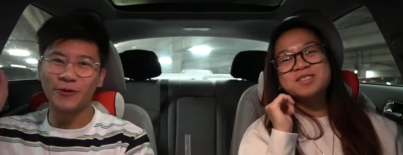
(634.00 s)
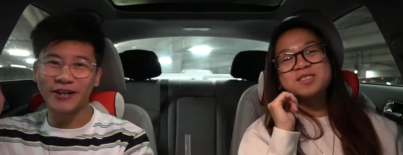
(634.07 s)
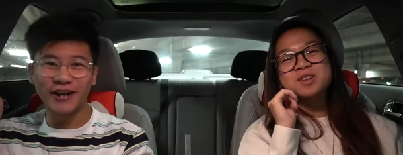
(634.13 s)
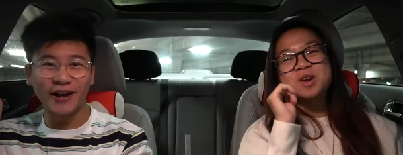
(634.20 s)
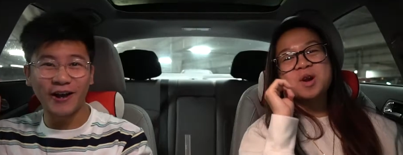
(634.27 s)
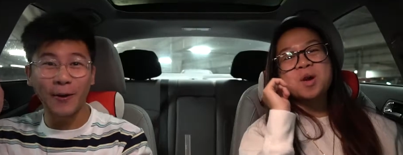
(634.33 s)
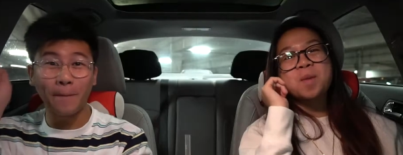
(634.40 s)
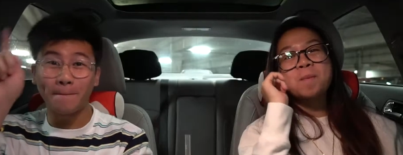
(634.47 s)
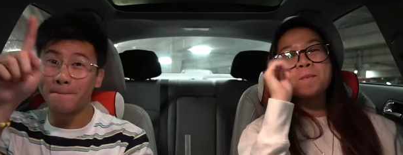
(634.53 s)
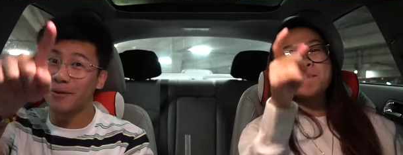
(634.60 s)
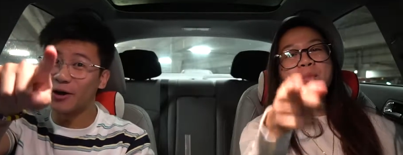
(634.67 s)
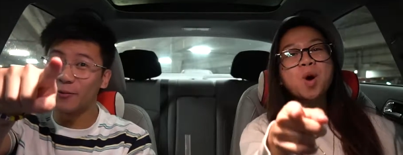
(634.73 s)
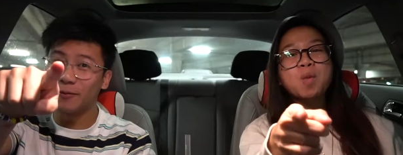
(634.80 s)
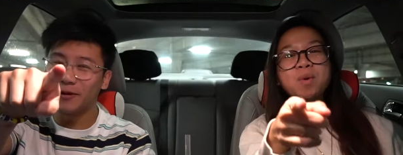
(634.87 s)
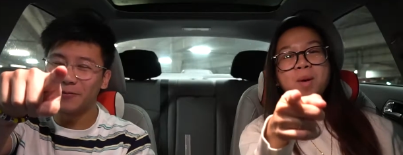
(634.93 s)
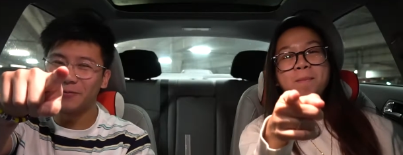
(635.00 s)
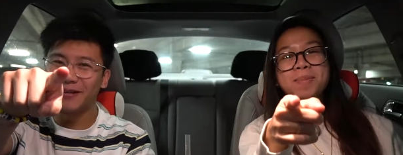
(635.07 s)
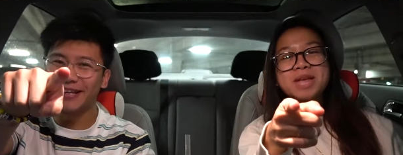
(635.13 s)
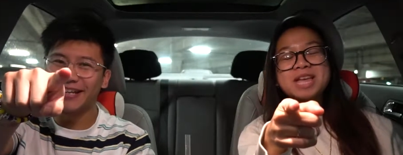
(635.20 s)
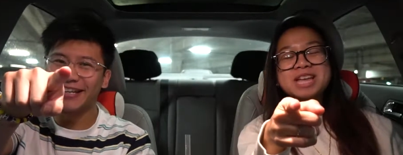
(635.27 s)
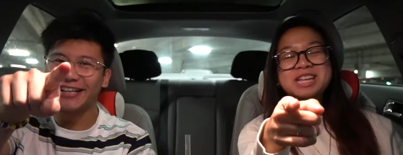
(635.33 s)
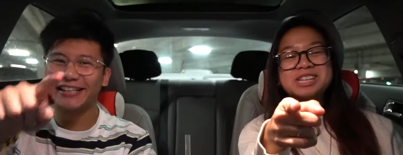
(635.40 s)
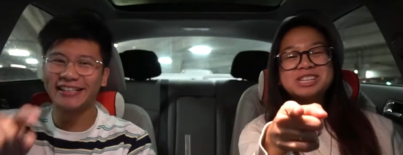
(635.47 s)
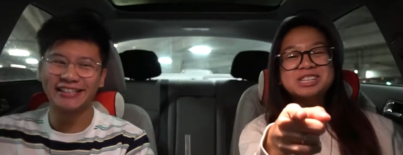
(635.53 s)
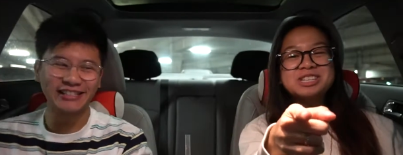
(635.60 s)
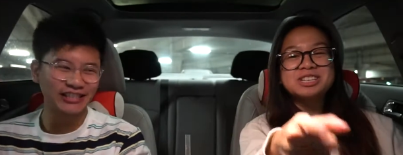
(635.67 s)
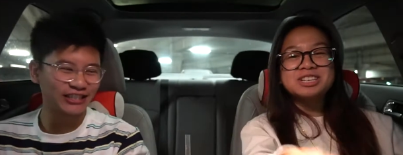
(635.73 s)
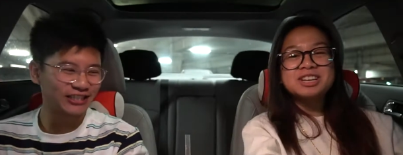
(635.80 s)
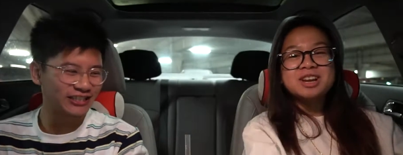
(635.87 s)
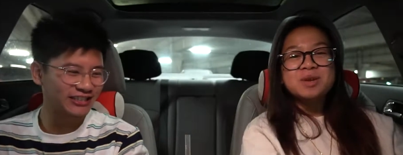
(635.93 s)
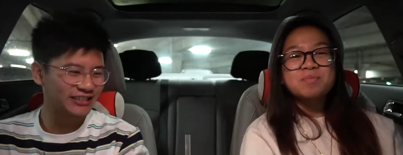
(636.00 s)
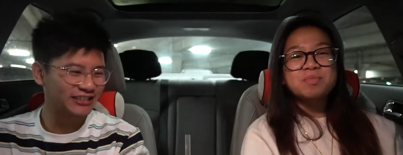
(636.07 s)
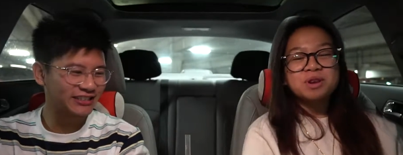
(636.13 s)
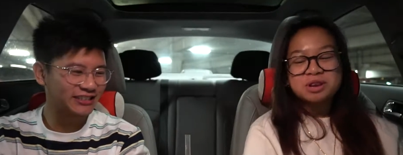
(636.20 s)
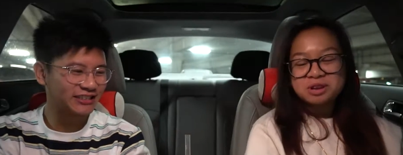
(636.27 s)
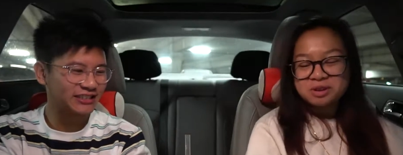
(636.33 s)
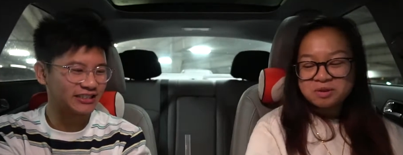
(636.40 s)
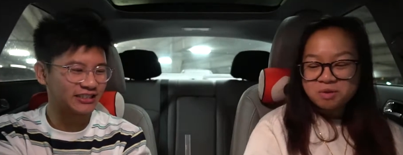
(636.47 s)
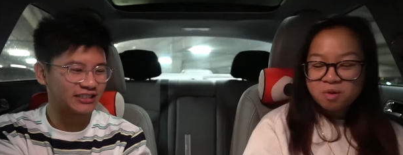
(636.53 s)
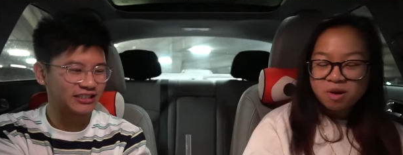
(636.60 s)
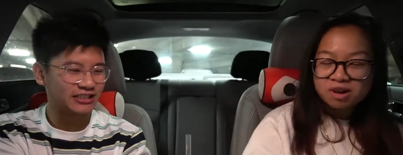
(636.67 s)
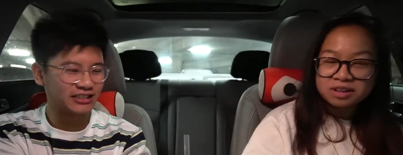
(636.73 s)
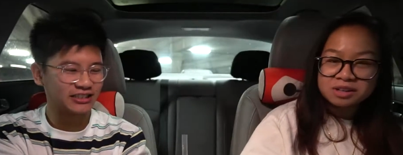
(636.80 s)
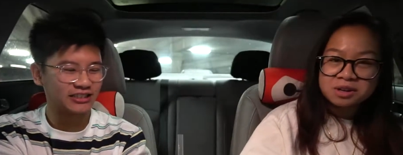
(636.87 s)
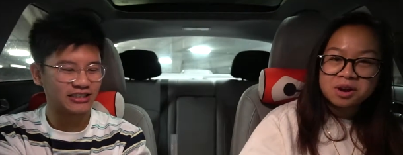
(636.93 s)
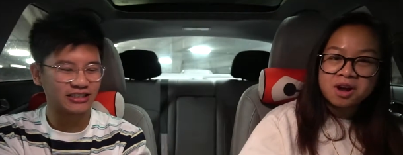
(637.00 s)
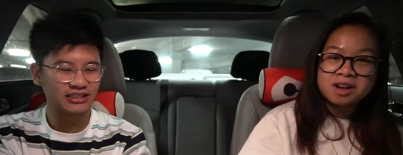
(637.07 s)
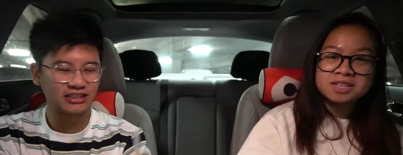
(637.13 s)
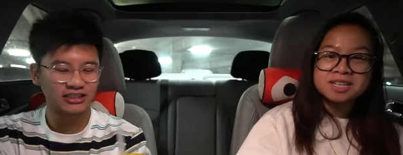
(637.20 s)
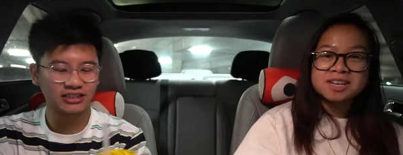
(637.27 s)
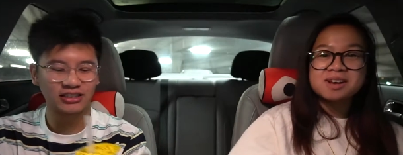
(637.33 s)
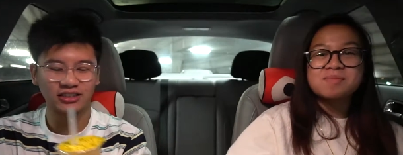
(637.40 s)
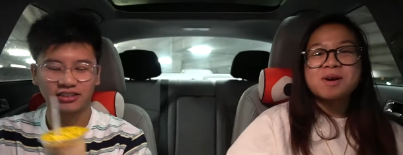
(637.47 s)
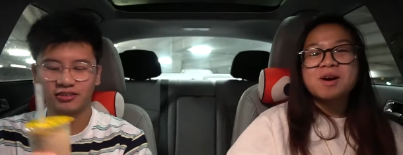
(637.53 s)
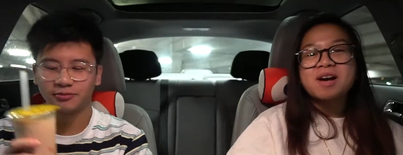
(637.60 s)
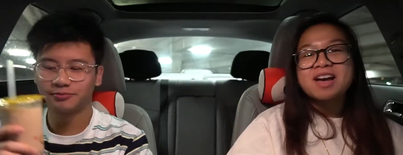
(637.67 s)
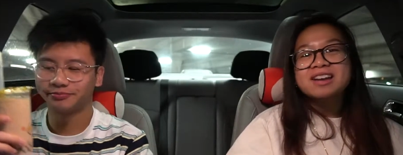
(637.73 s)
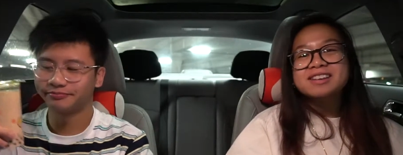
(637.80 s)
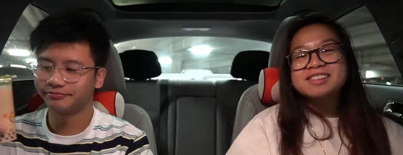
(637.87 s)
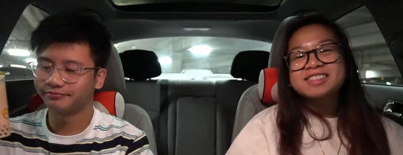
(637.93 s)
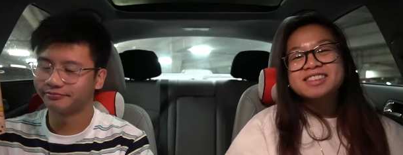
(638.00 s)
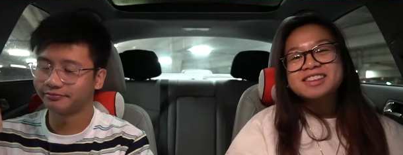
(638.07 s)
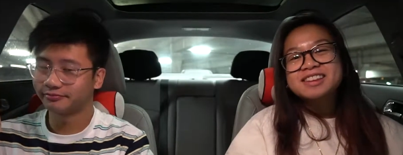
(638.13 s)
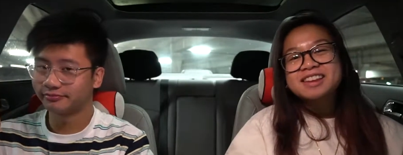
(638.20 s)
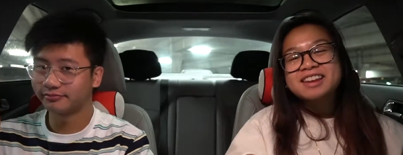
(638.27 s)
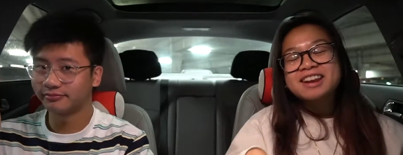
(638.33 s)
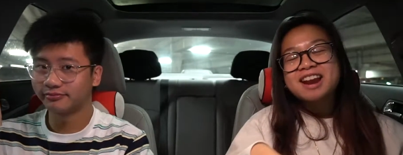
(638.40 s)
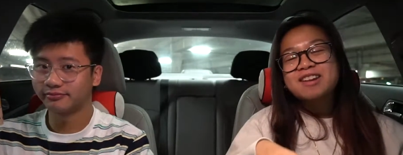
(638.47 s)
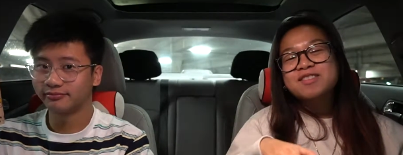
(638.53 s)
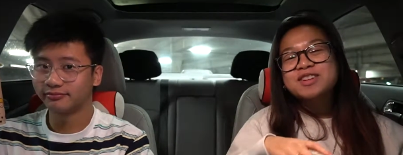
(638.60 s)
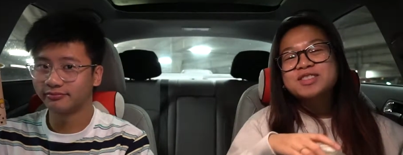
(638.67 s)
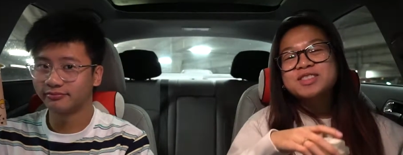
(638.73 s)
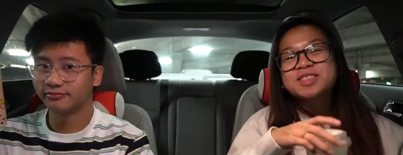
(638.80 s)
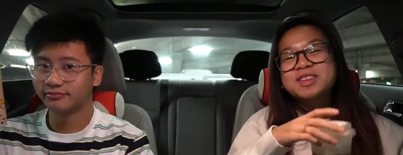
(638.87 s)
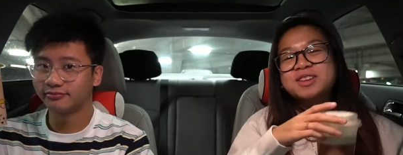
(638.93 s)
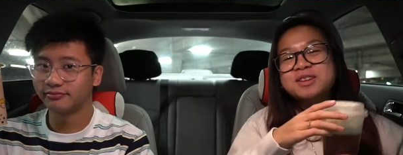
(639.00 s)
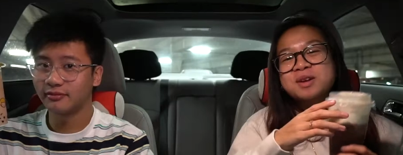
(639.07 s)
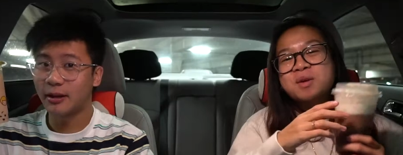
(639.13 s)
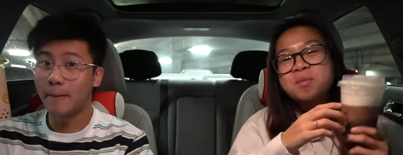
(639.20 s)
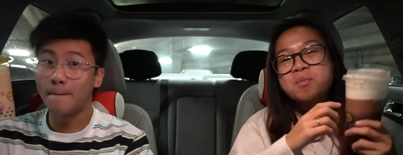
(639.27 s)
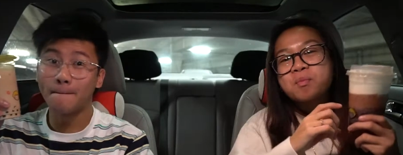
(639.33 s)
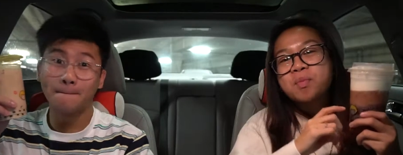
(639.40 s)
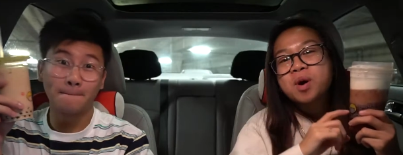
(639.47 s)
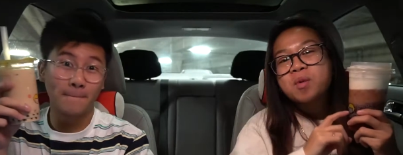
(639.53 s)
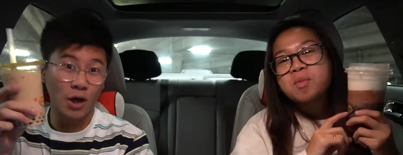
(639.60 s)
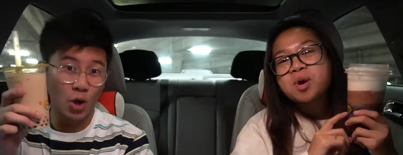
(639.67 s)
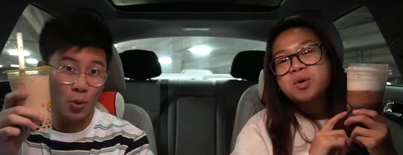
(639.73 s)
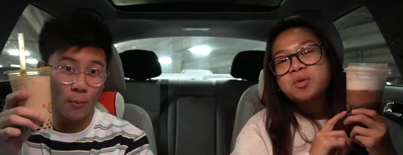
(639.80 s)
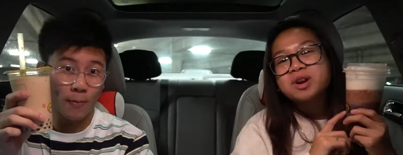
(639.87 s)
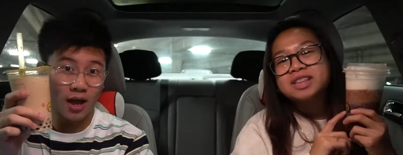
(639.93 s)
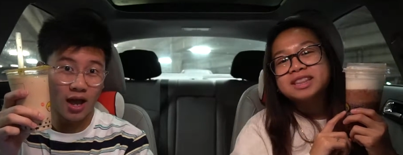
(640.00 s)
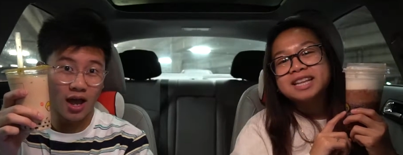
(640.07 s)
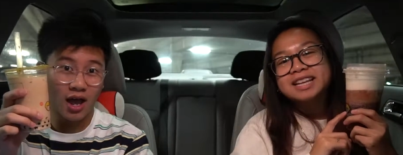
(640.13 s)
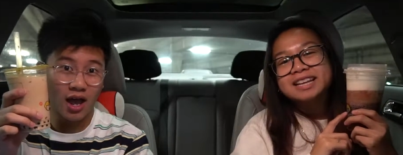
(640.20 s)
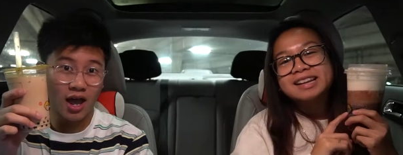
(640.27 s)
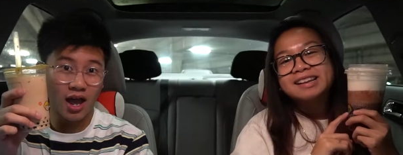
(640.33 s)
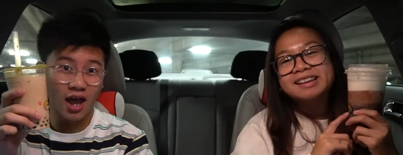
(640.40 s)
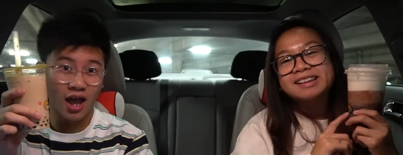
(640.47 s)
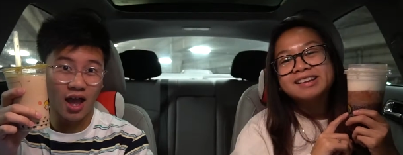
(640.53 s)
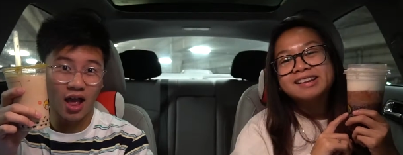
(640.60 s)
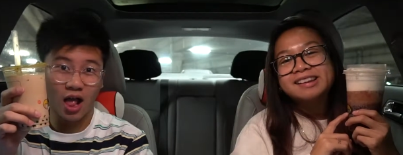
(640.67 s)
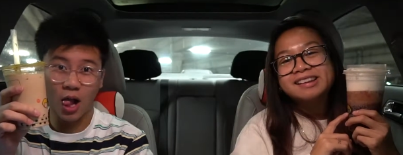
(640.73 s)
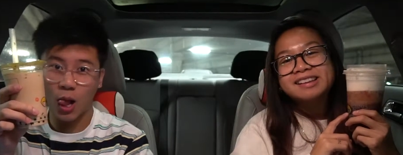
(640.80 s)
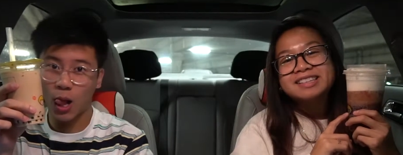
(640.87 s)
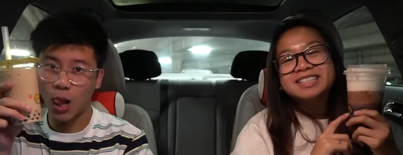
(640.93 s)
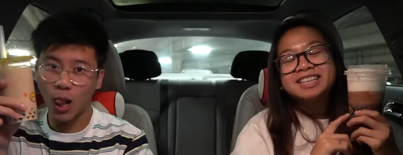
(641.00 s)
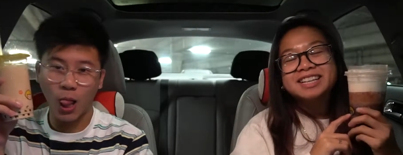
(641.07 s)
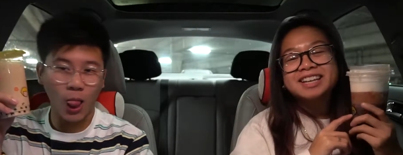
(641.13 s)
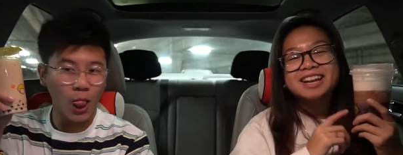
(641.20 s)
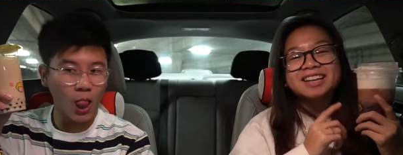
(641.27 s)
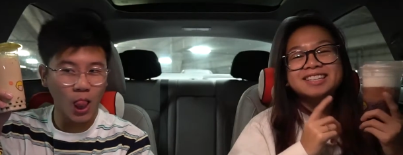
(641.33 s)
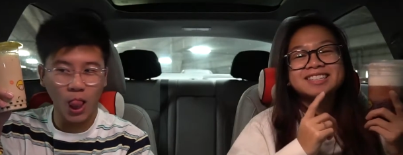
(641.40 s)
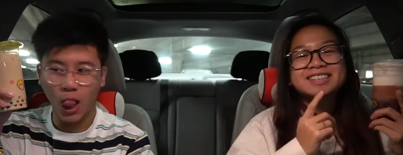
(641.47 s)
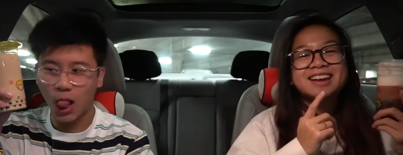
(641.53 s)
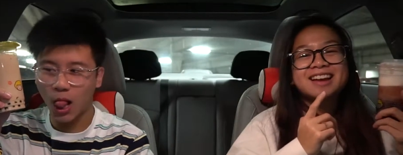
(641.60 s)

Speaker 1: we, are, are Boba, Boba Binge. Binge.
Speaker 2: Bringing you quality content about anything and everything Boba related. Until next